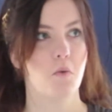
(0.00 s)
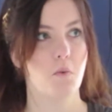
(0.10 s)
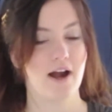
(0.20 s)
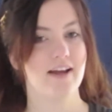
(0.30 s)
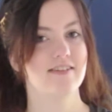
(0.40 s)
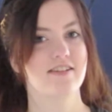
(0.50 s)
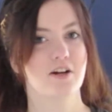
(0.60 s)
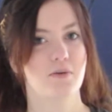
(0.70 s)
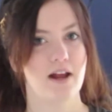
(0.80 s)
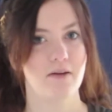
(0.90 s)
Why is
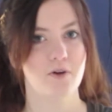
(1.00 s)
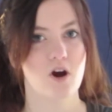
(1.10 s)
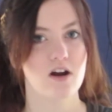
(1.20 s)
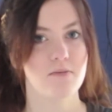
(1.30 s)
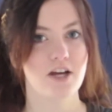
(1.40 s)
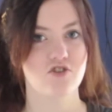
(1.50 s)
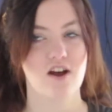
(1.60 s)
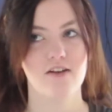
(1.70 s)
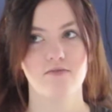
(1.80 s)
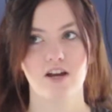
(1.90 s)
there a random car in my
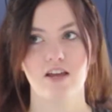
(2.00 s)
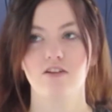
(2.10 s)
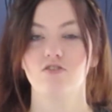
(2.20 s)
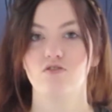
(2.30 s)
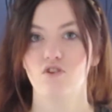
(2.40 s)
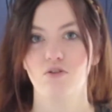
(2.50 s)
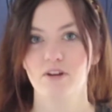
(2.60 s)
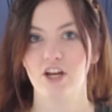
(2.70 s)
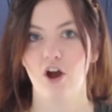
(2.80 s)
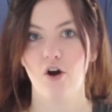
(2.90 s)
driveway? There's
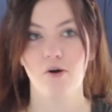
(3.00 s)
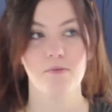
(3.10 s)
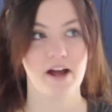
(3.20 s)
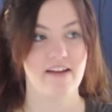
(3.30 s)
nobody home.